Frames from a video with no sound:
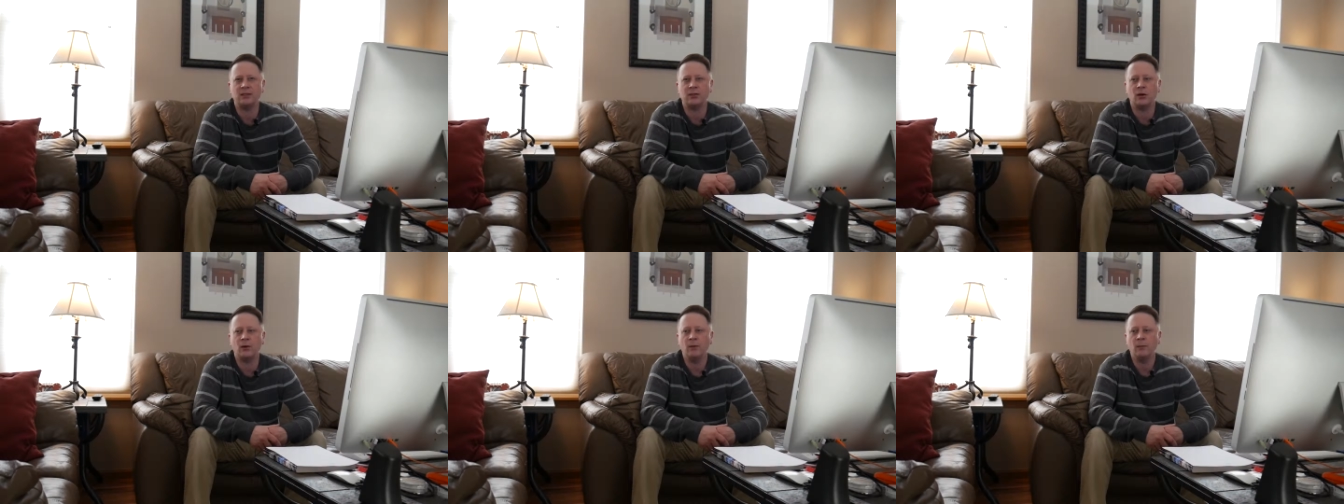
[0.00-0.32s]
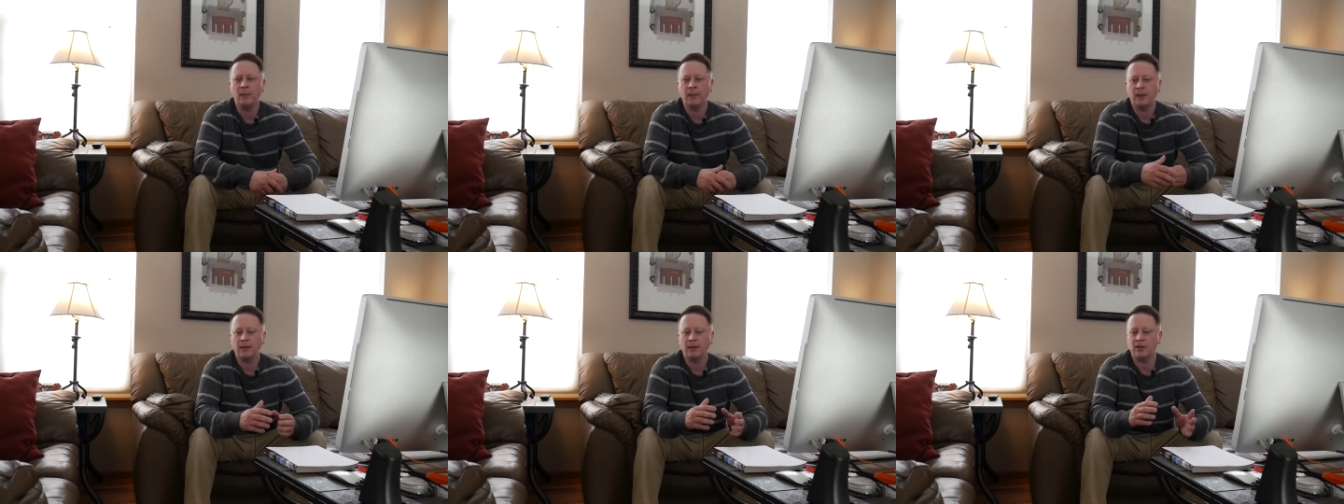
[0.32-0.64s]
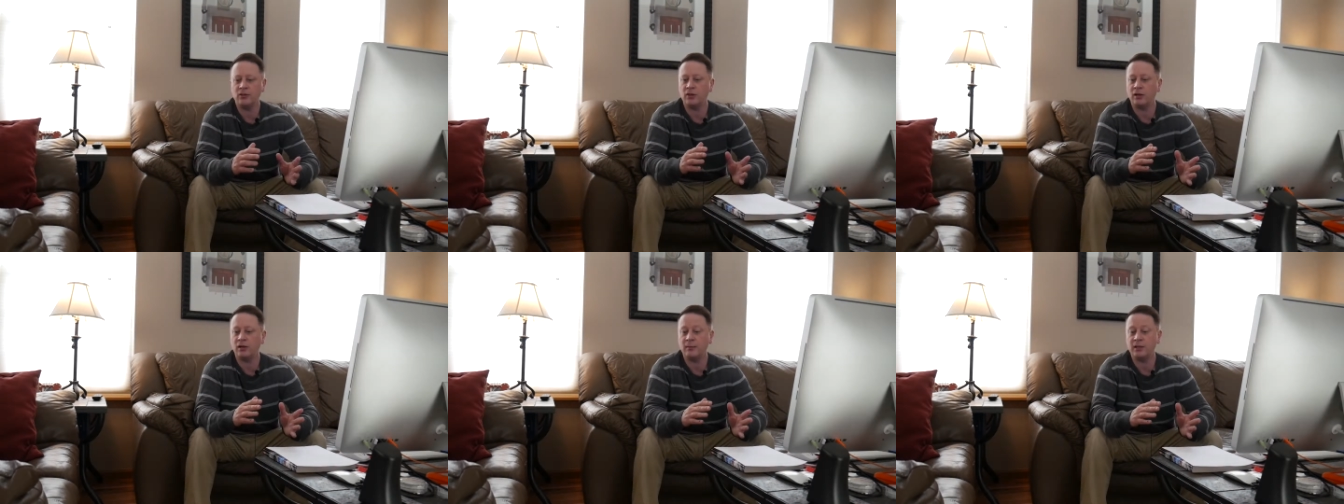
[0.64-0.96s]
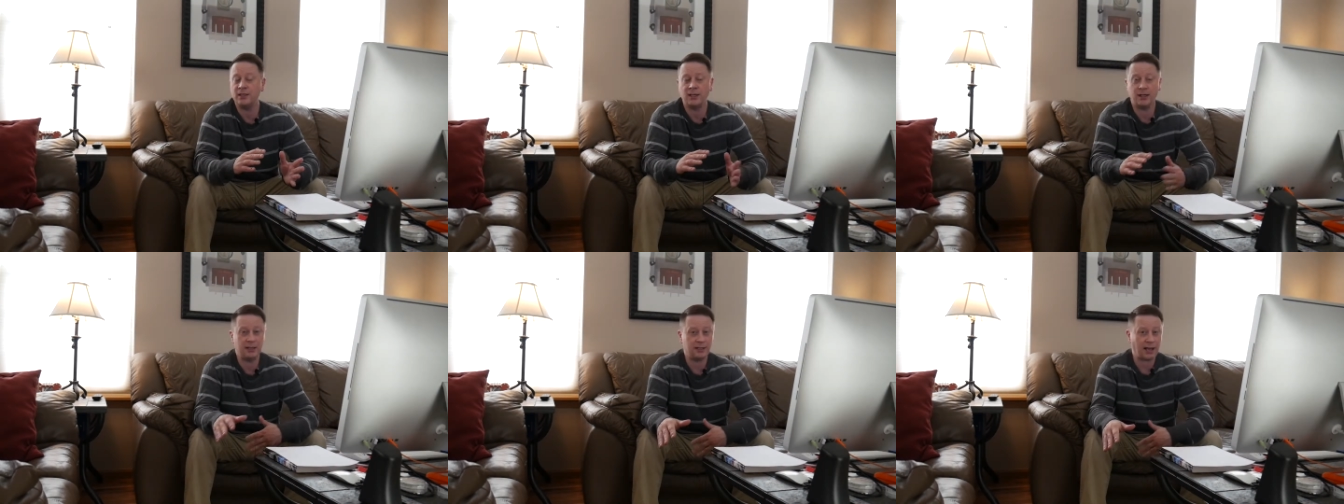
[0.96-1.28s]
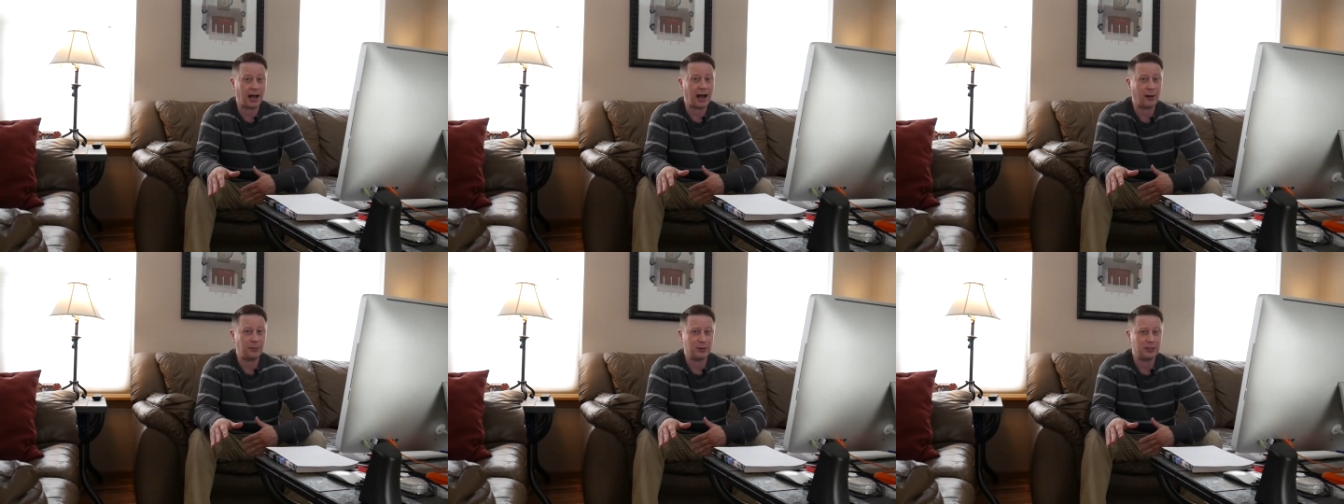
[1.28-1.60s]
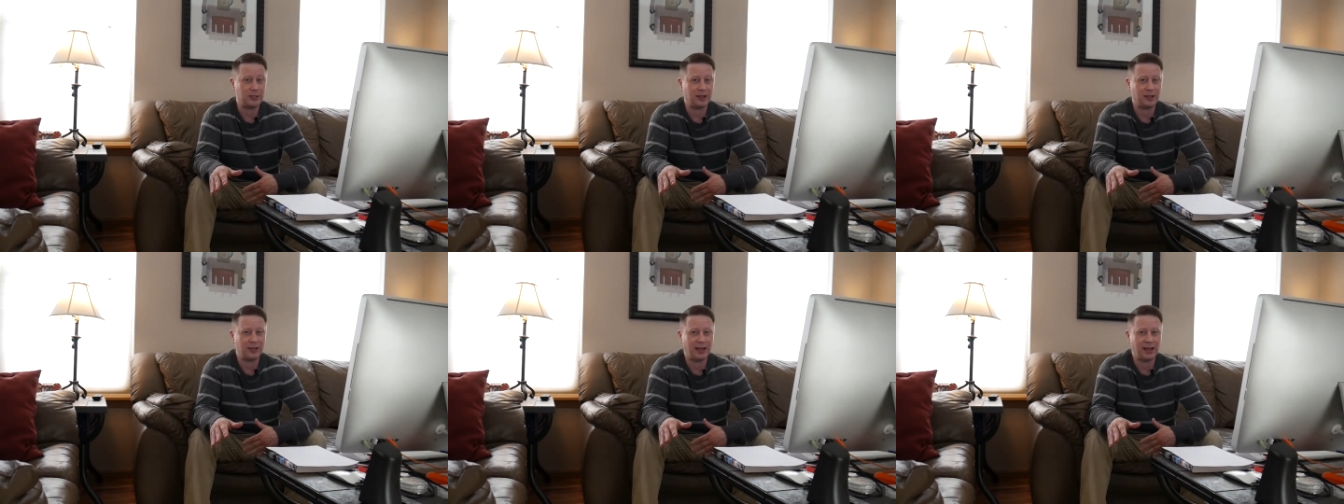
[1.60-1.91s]
So these are going to be cities
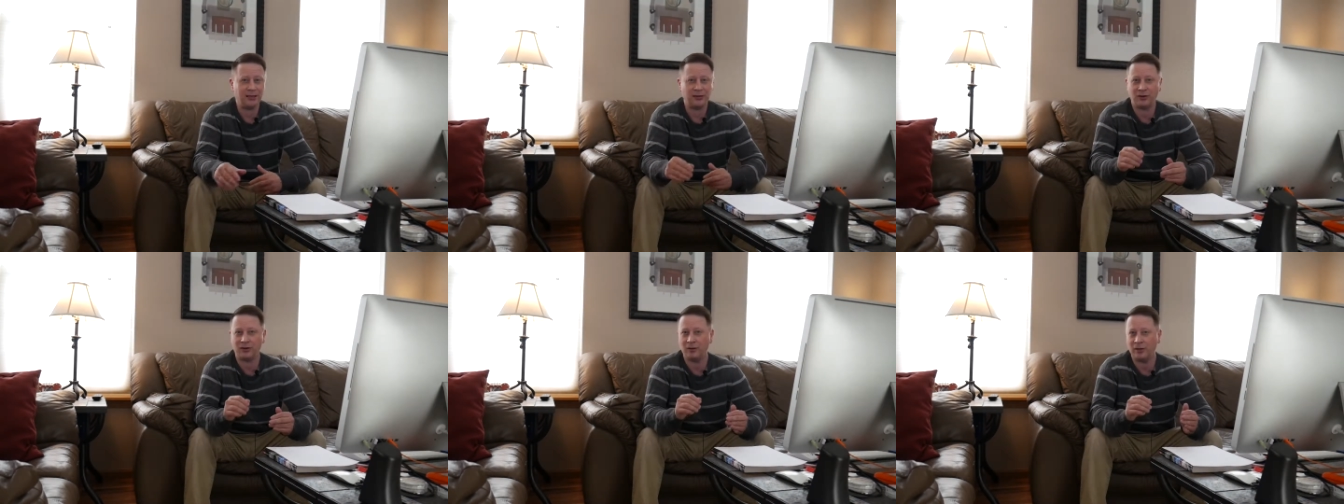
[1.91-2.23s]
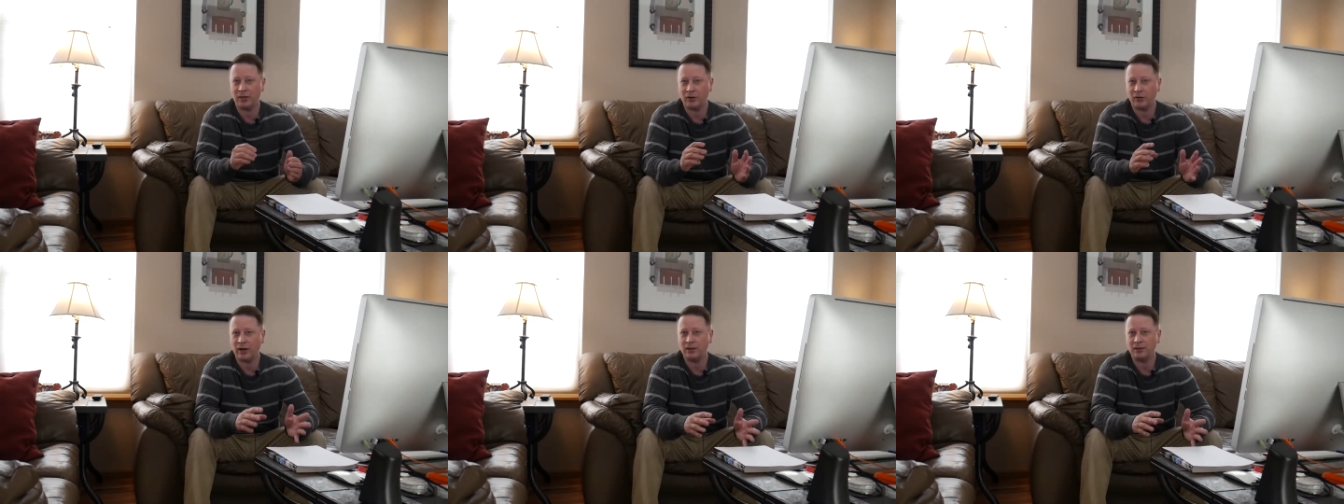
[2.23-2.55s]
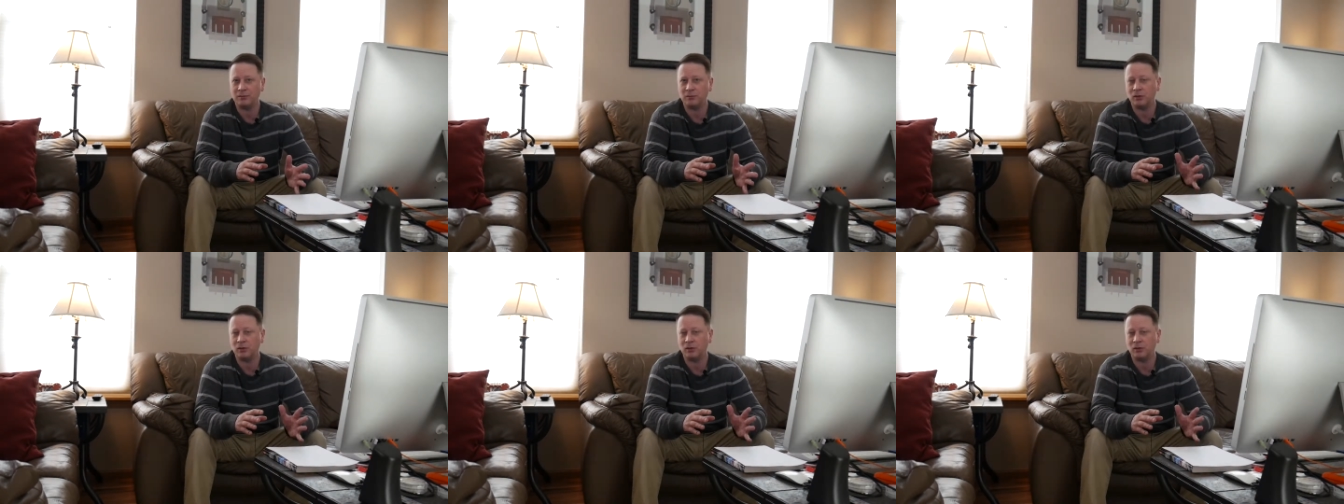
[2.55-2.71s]
opposite of that. They're going to be great.